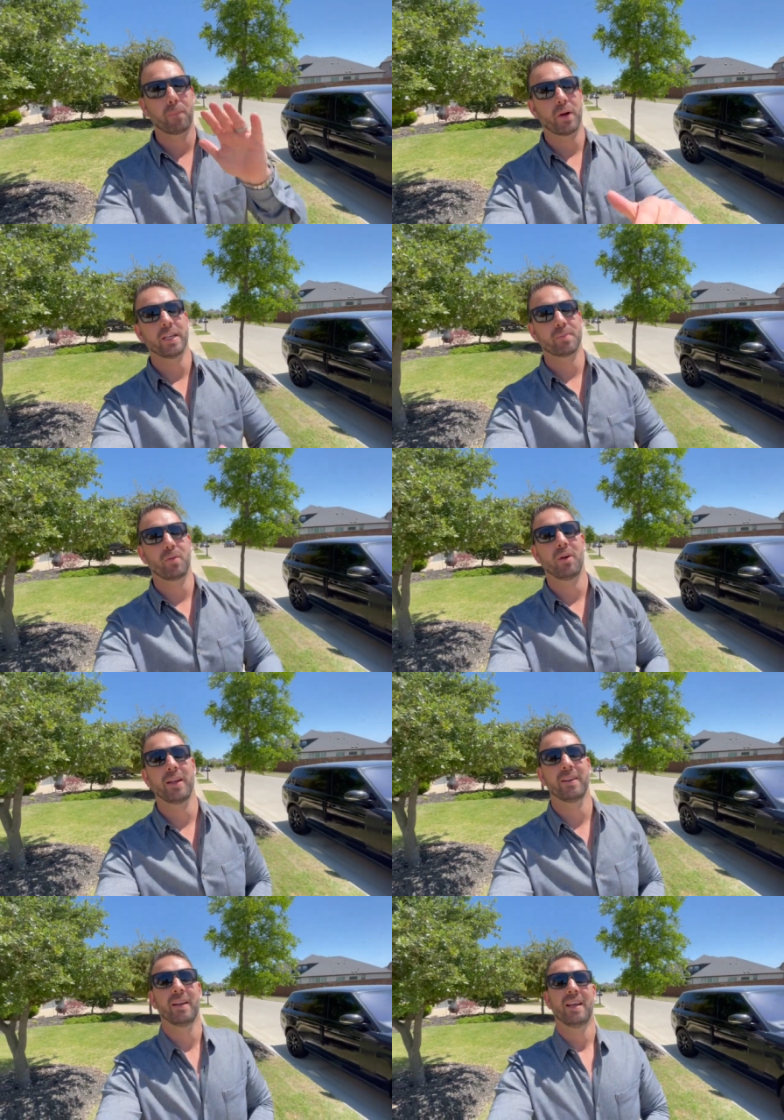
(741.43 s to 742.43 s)
price
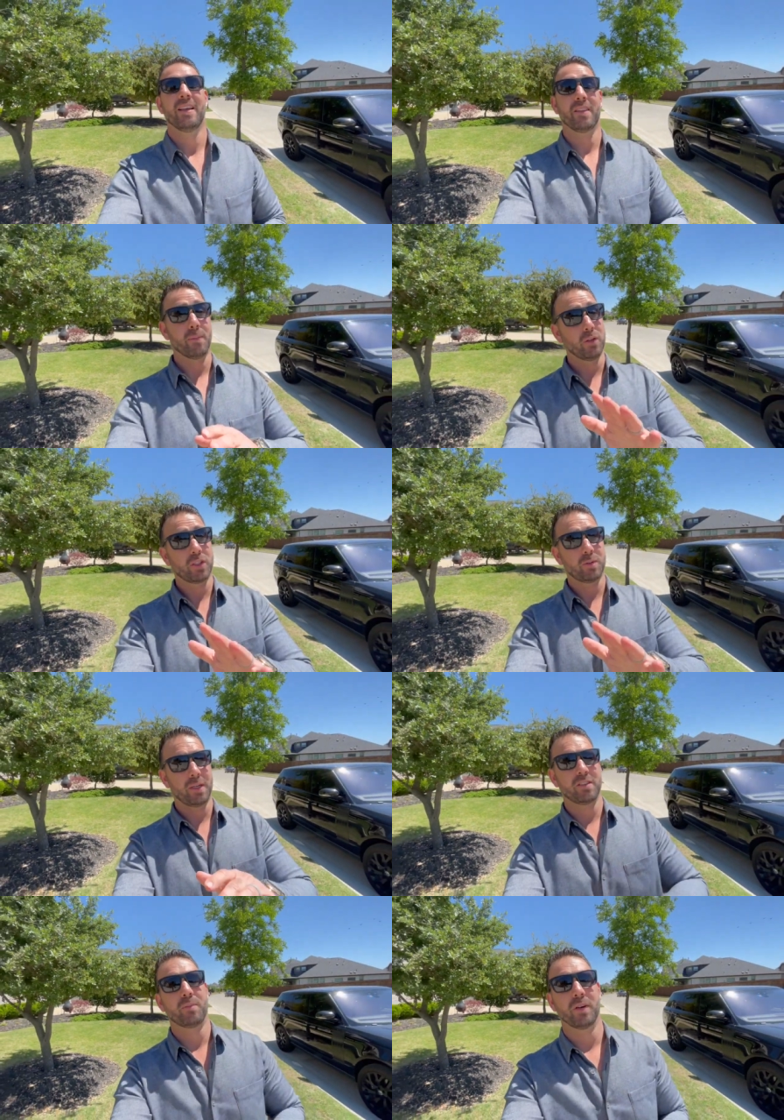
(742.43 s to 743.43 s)
point, the most
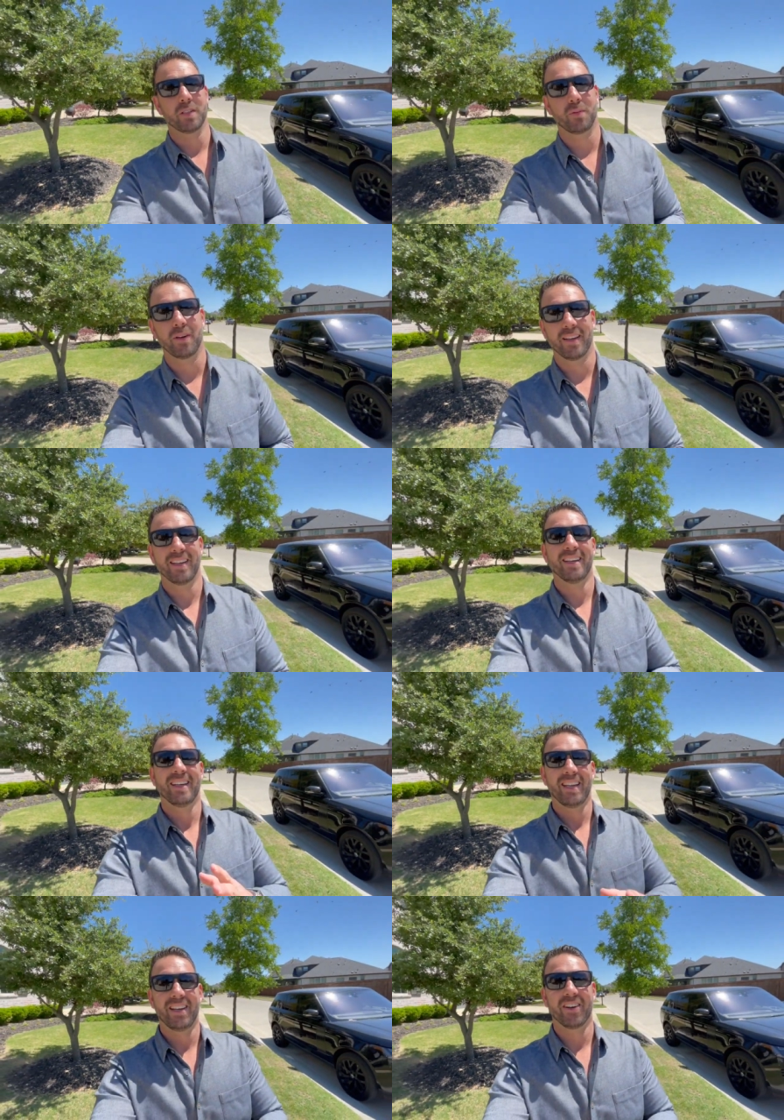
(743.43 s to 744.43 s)
expensive price point
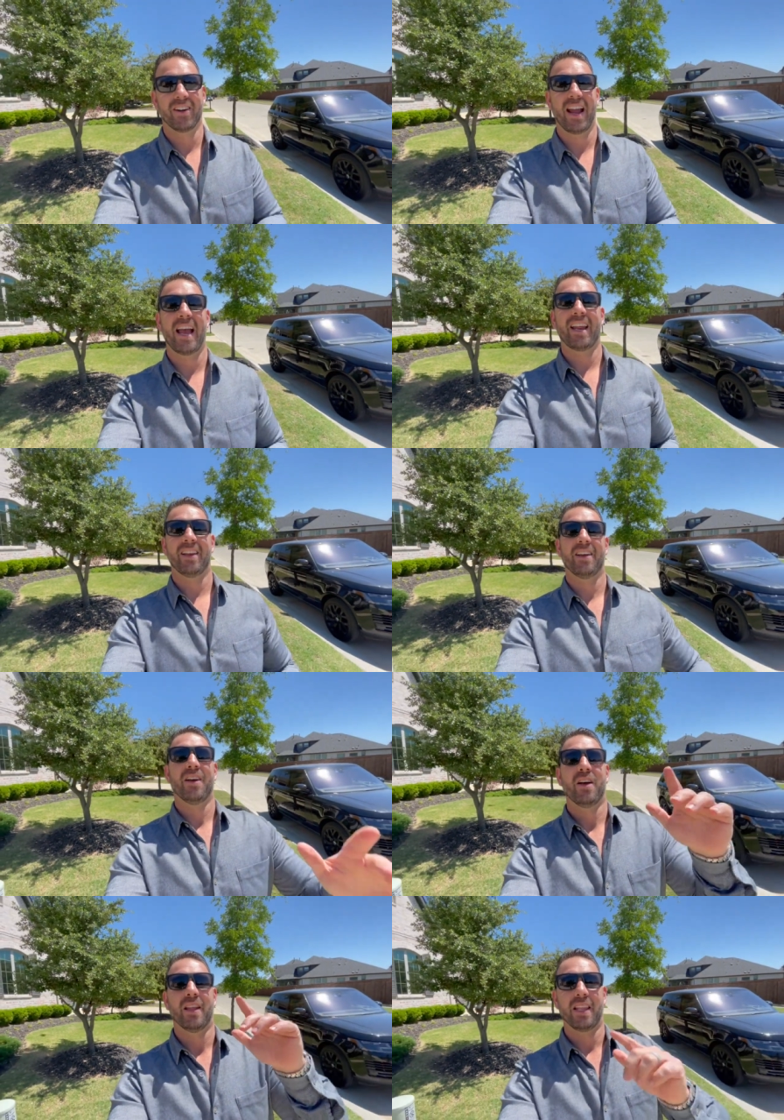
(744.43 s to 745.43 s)
here at
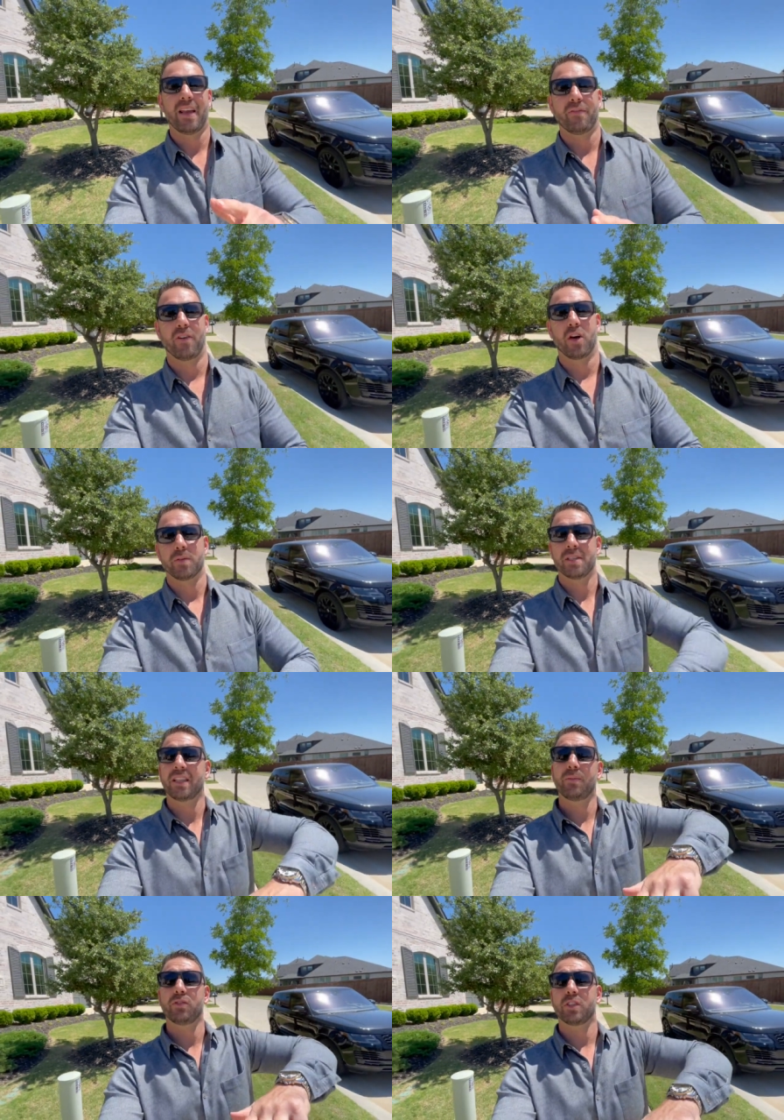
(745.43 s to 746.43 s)
Light Farms. Not
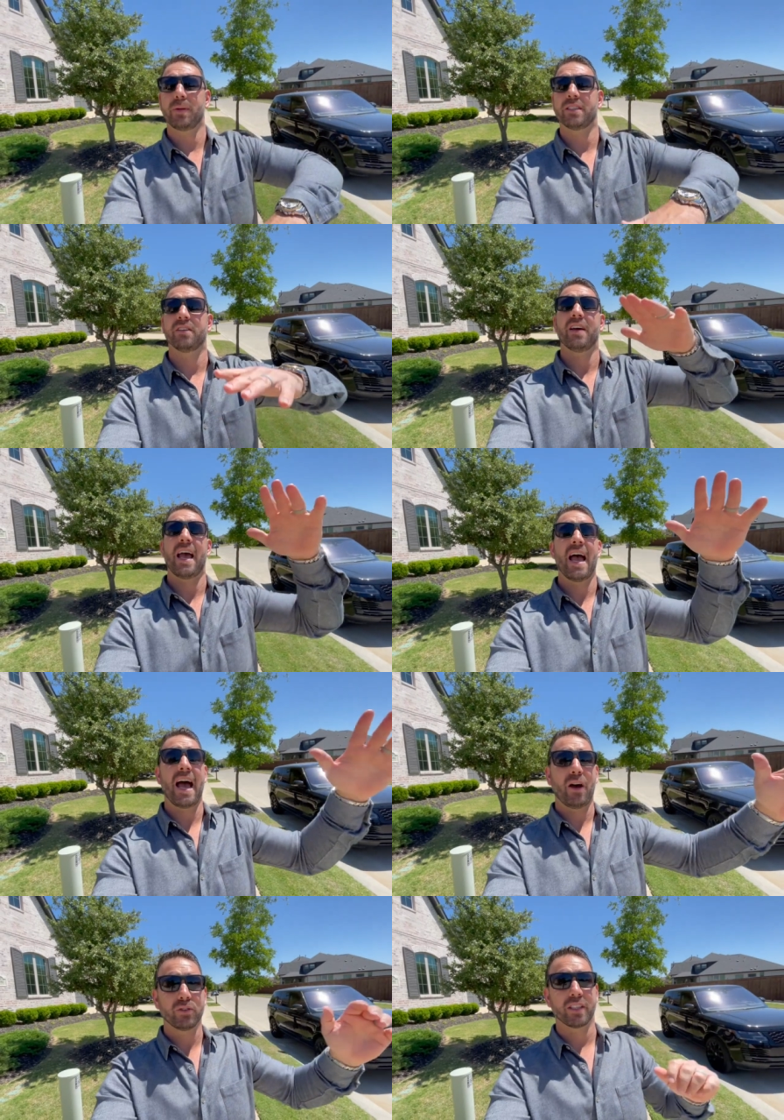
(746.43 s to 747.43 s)
the most expensive
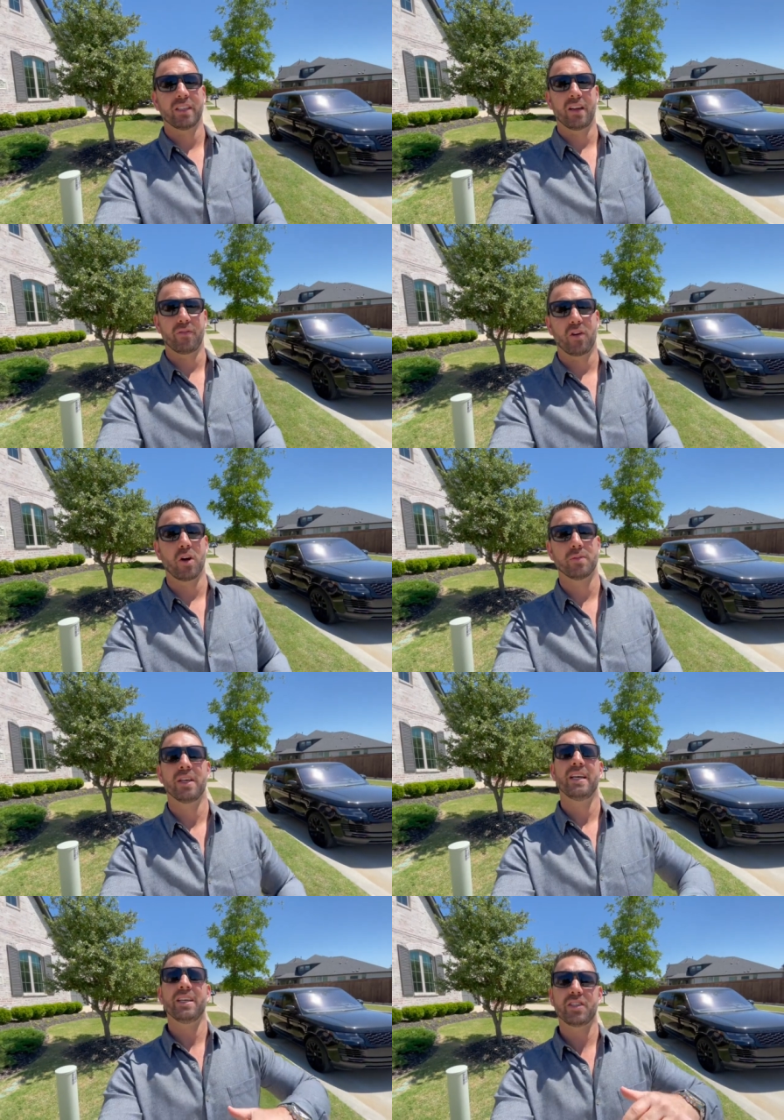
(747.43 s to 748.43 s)
house at Light Farms,
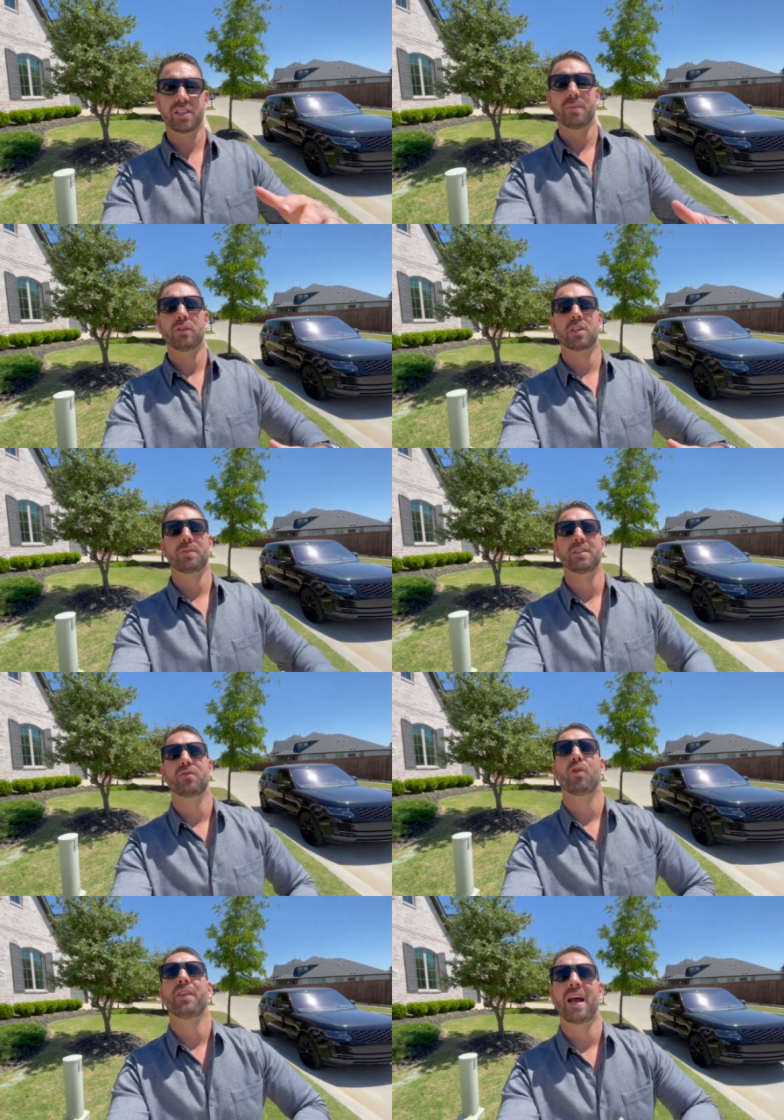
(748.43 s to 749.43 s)
it's just the most expensive
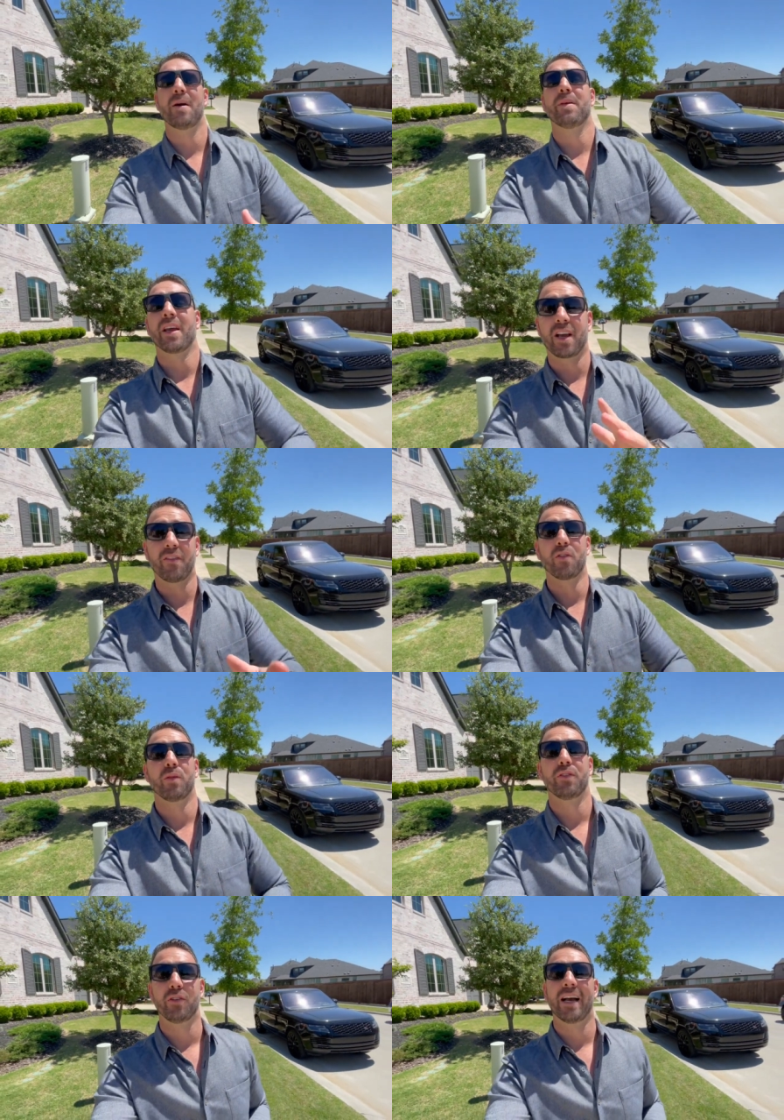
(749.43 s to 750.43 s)
one that I'm gonna cover
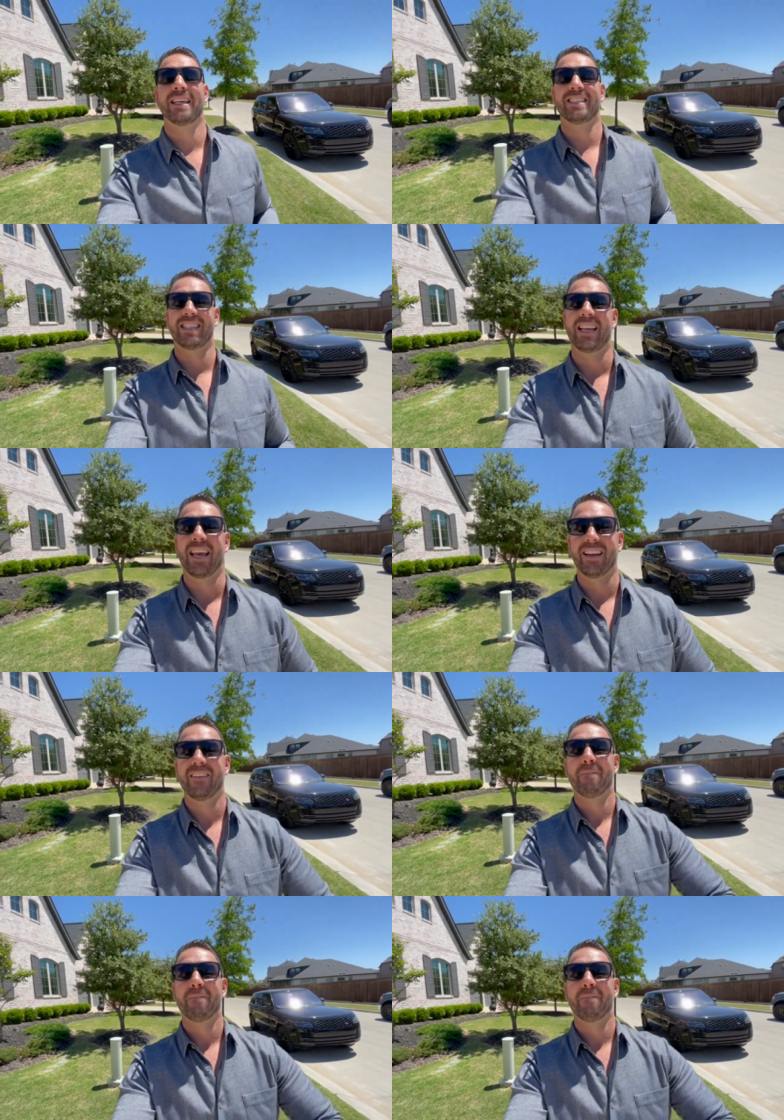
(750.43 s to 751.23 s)
with you guys today.